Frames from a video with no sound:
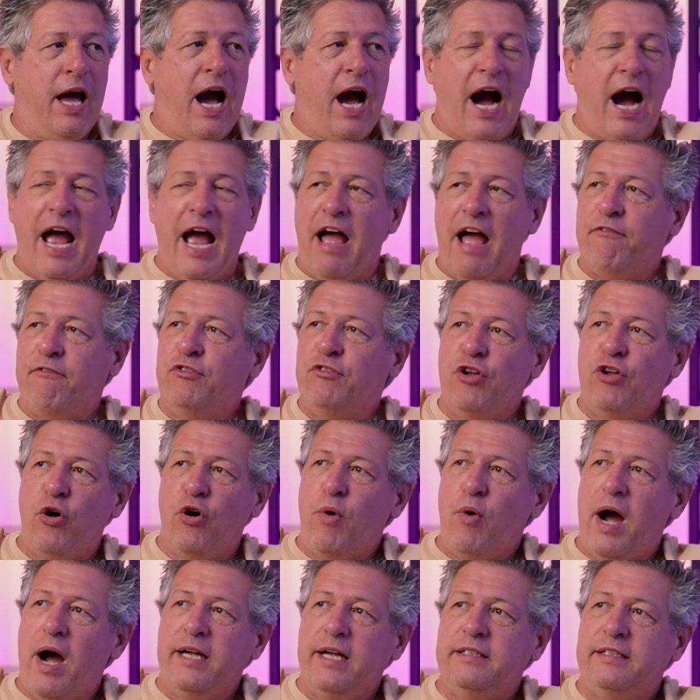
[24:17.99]
I have
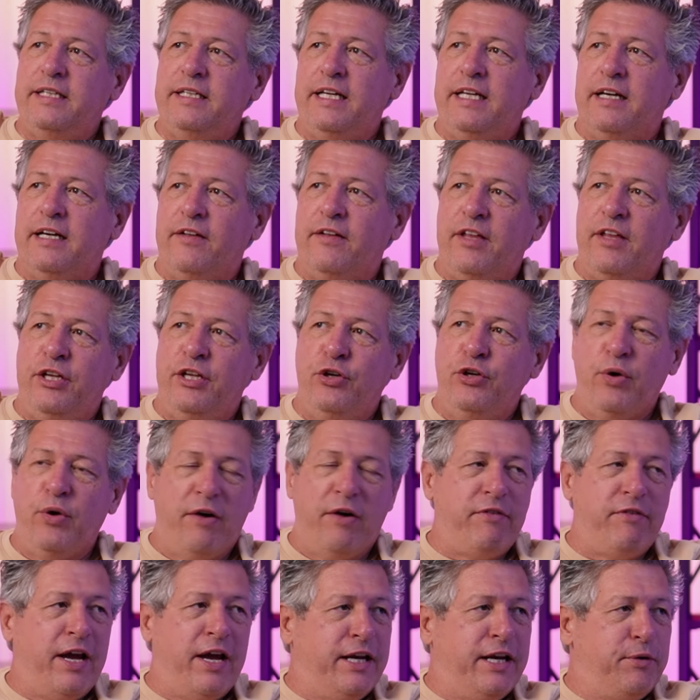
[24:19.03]
no idea that you
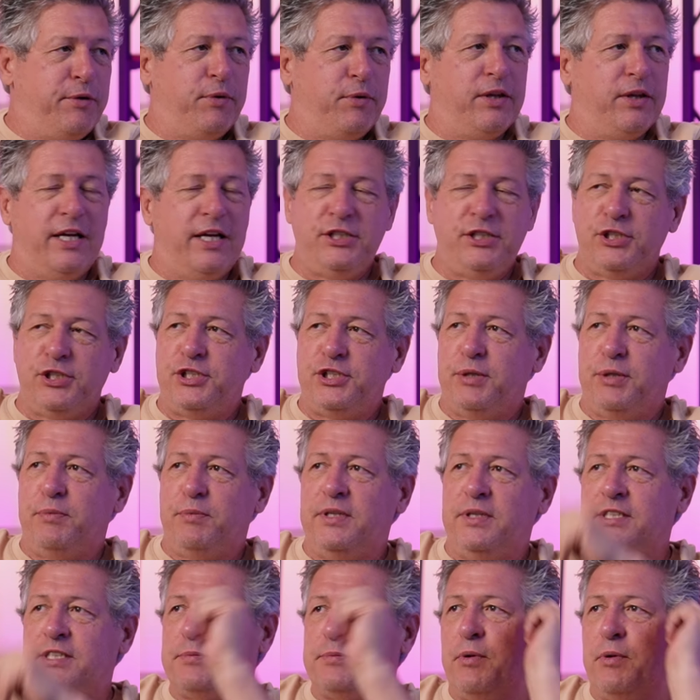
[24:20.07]
have any relationship
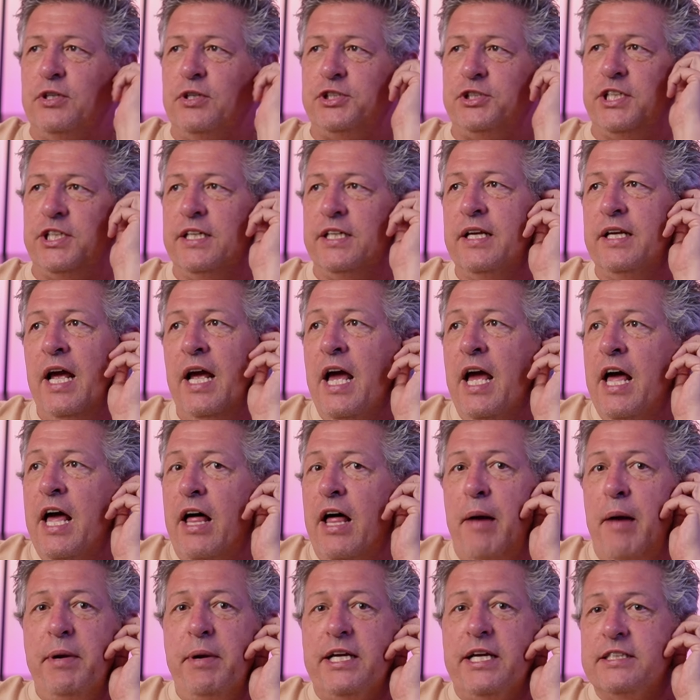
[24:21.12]
with this merchant.
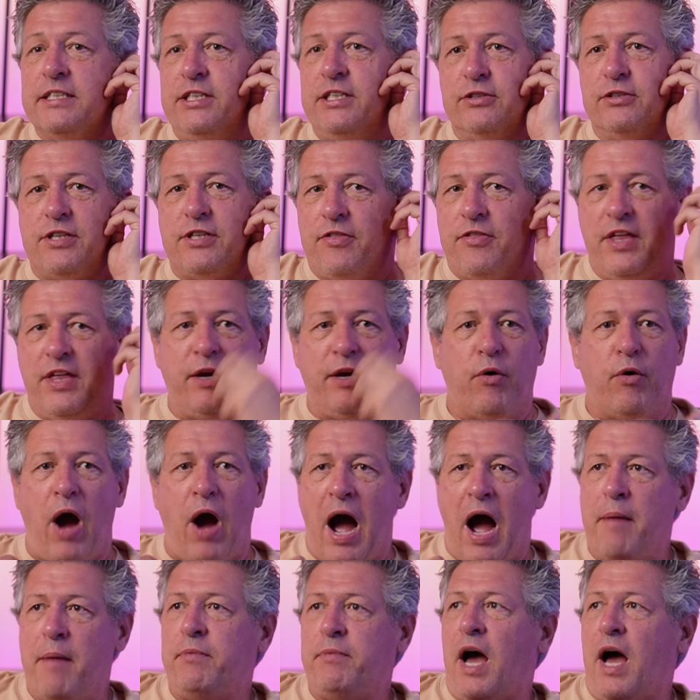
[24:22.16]
I mean, because here's the thing.
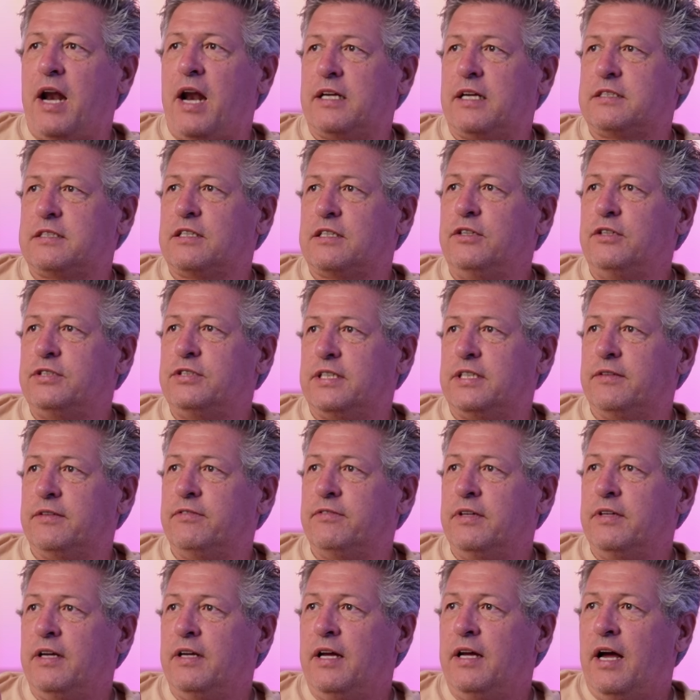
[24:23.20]
I'm non-exclusive.
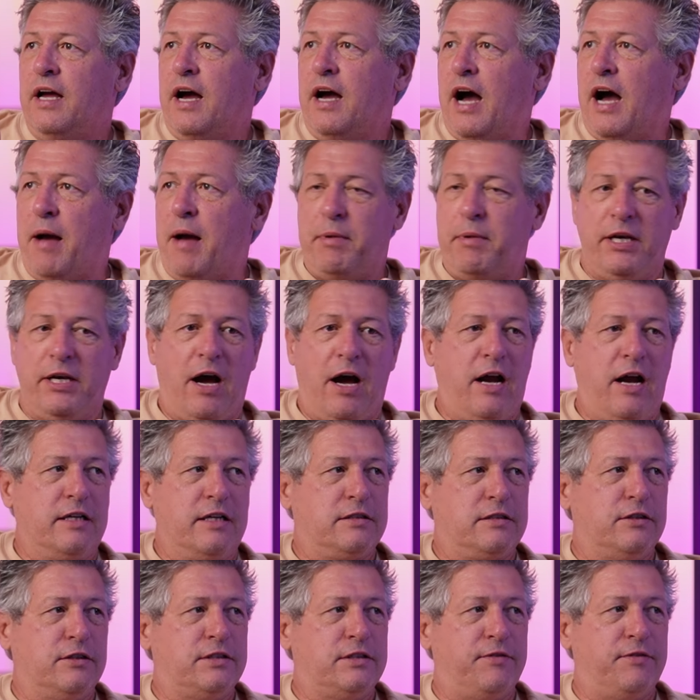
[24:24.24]
I'm a
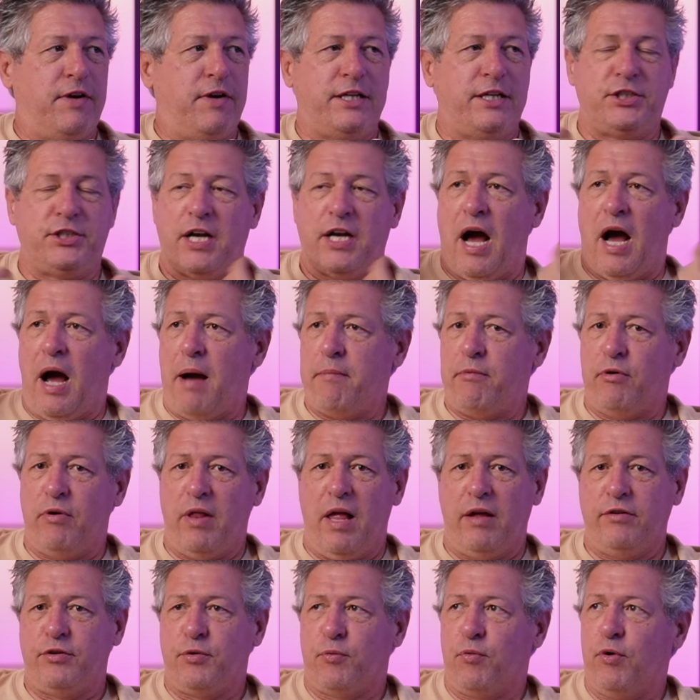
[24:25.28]
non-exclusive agent. I'm
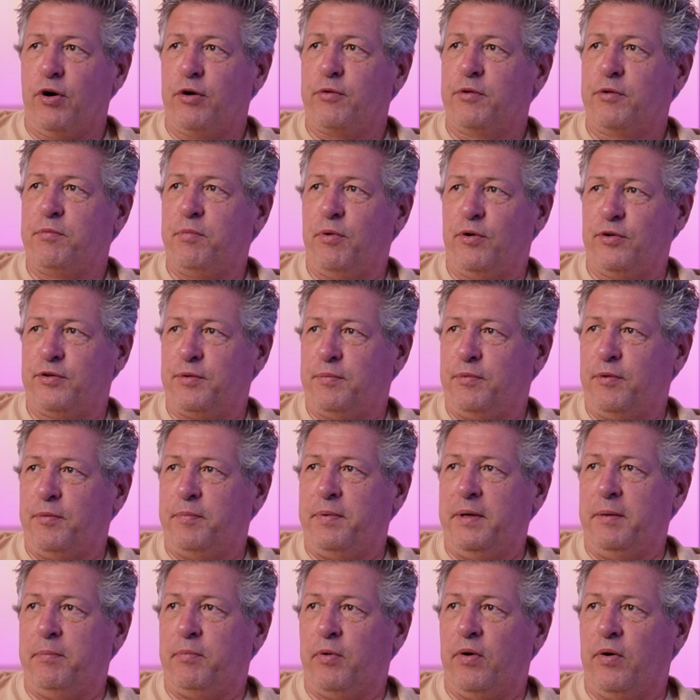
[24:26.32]
allowed to work with multiple
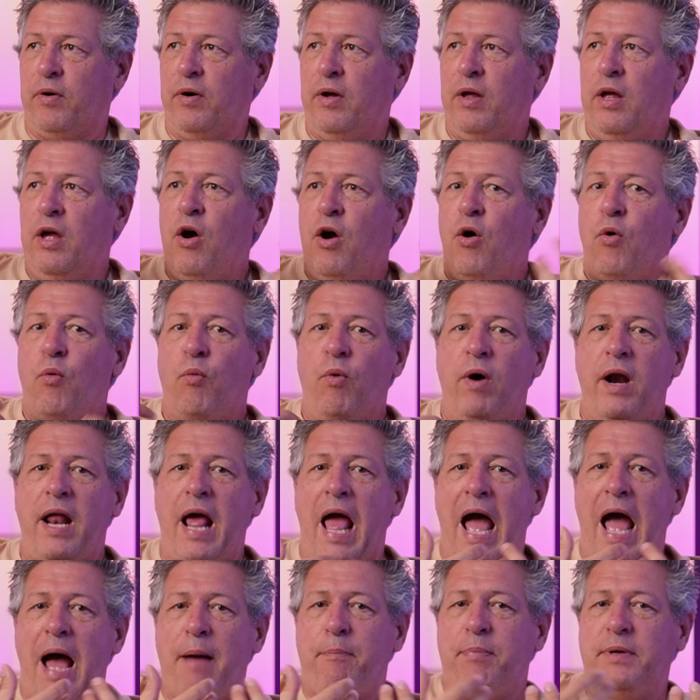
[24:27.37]
people. Mm-hmm. What
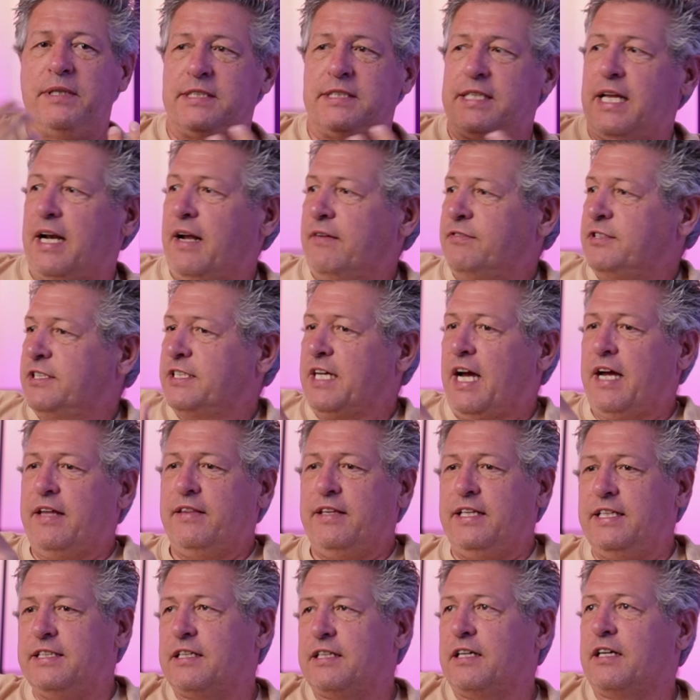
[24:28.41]
happens that I've signed
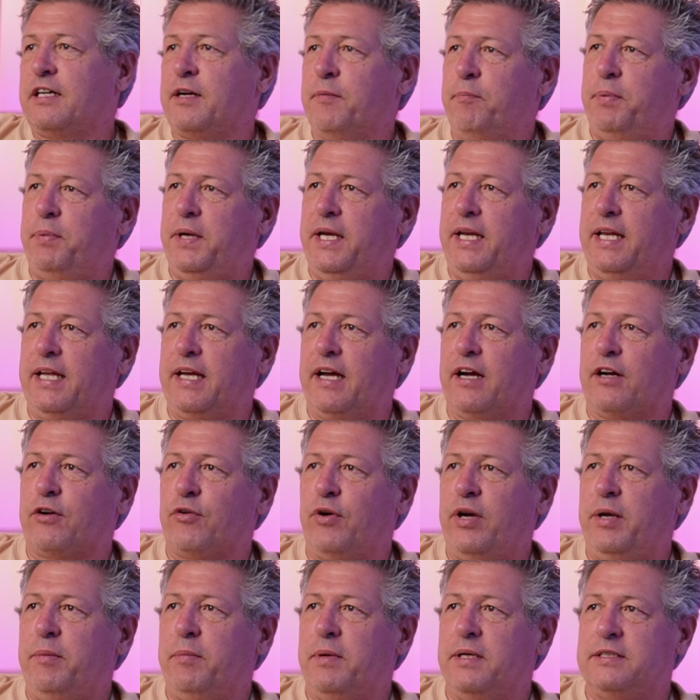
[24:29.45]
these competing
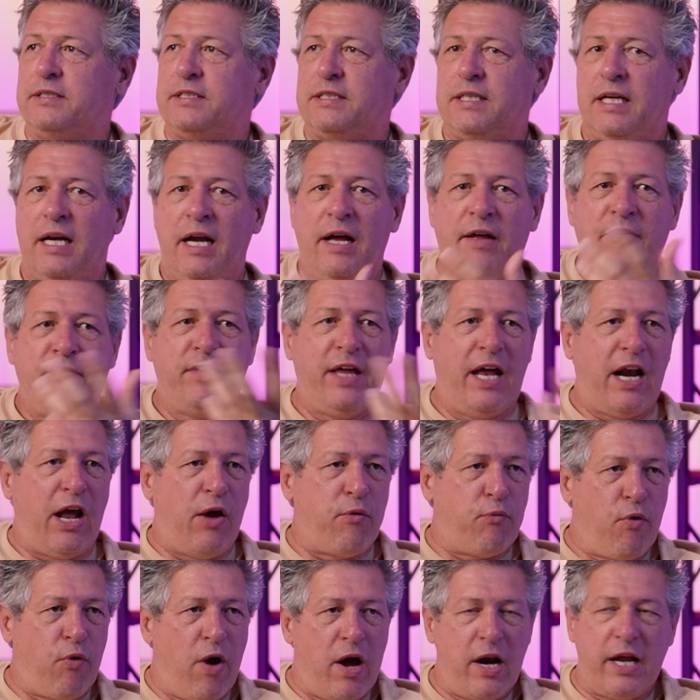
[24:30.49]
agreements that I
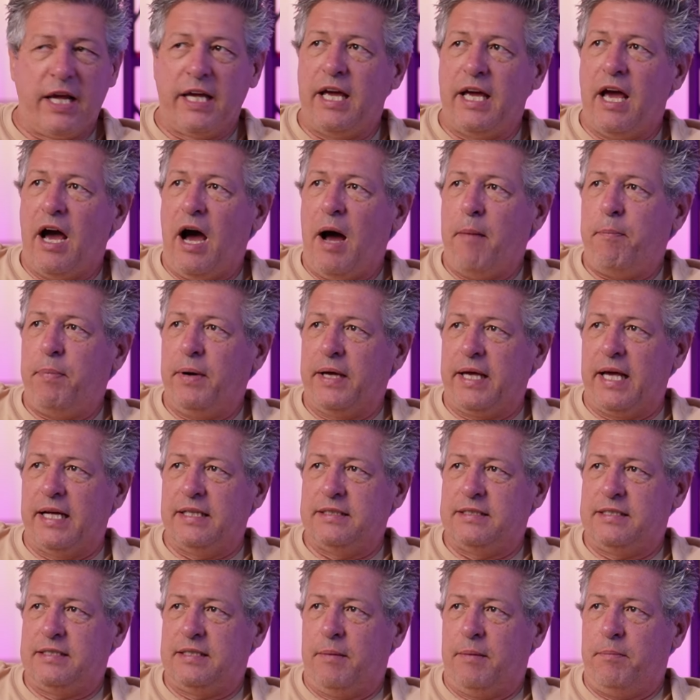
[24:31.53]
run up
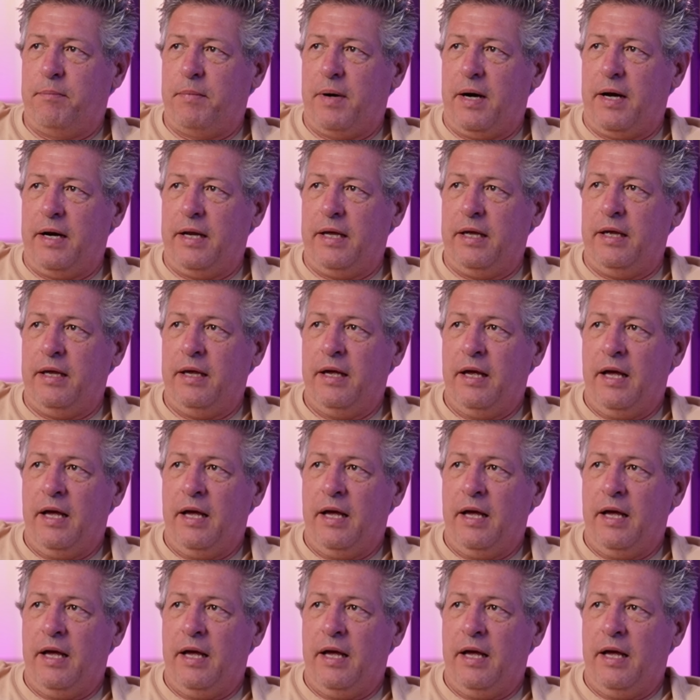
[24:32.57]
against somebody?